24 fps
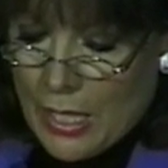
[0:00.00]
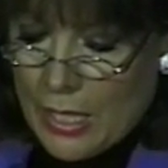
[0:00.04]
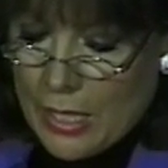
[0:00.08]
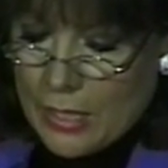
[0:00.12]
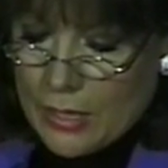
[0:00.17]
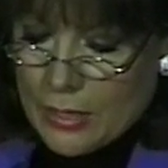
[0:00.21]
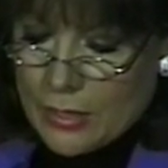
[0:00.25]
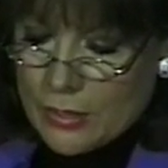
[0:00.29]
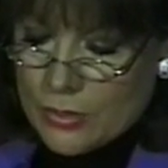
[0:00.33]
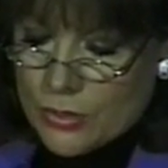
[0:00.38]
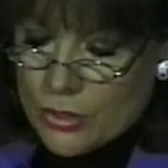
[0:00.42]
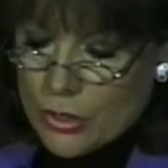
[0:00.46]

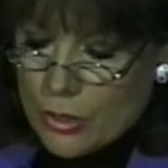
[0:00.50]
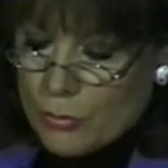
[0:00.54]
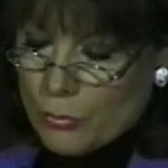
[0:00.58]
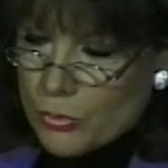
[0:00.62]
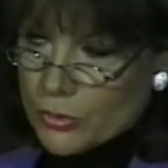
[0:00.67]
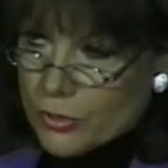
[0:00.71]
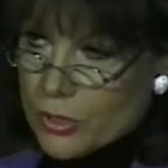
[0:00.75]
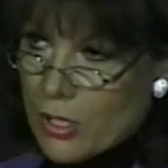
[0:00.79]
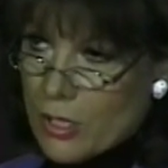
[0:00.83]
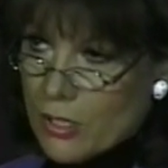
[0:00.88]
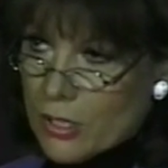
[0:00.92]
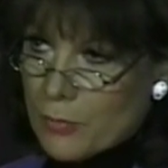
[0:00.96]
And Jim
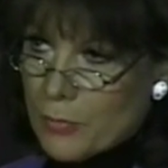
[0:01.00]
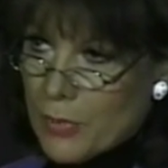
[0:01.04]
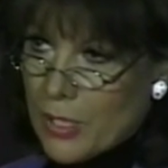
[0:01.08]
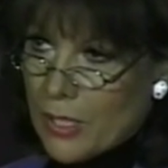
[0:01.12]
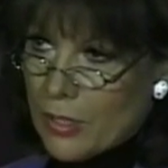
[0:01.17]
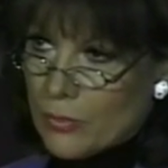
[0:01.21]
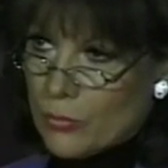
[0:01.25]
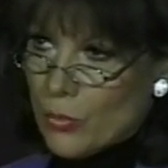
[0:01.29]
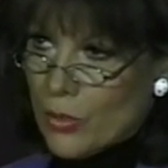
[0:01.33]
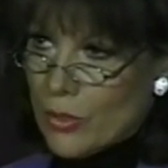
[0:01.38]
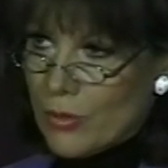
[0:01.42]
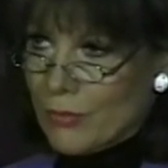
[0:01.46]
will talk
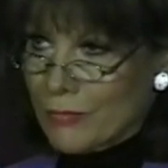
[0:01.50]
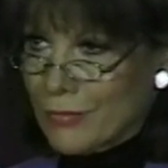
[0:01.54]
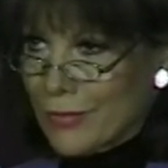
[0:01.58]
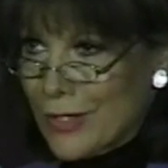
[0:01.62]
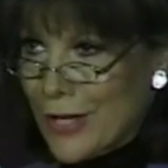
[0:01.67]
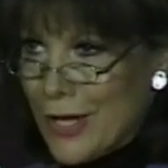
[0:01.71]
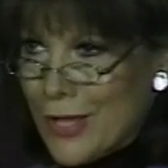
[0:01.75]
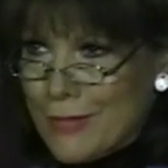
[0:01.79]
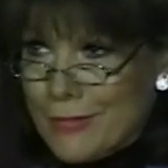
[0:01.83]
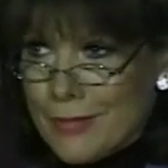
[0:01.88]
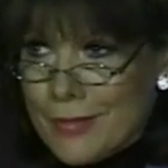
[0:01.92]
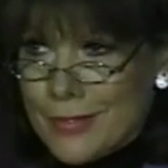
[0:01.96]
about whether or
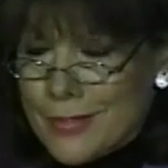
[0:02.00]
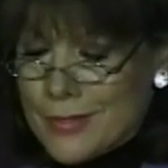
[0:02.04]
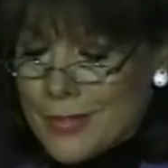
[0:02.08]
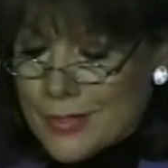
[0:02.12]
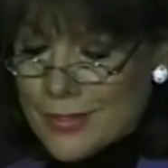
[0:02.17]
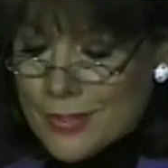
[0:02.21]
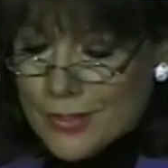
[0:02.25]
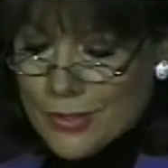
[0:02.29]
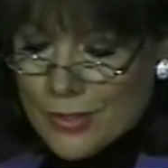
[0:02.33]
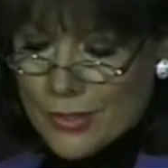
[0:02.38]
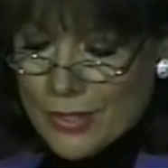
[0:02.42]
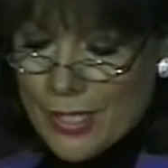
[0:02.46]
not this
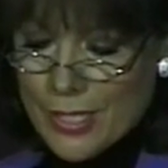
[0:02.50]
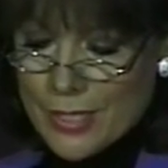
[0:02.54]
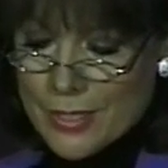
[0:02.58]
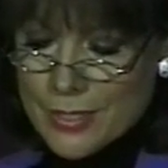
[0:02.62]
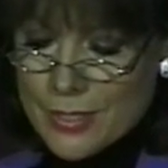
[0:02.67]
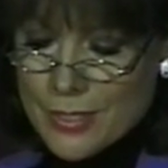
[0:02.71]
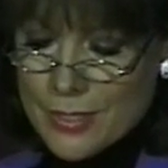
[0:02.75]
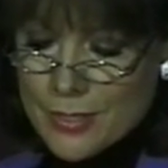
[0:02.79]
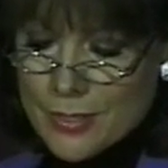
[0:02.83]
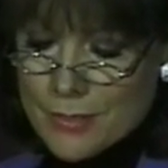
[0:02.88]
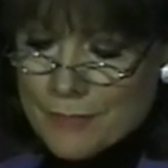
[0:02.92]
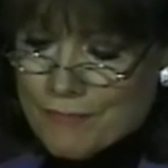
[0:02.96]
is a good
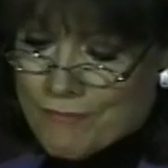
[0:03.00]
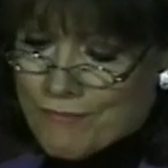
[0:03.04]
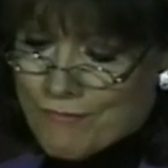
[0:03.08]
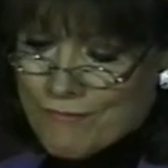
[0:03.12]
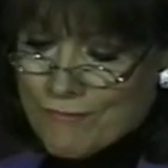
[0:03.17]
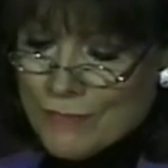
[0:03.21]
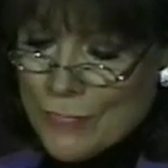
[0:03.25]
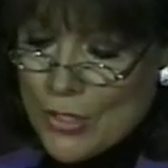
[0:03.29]
idea.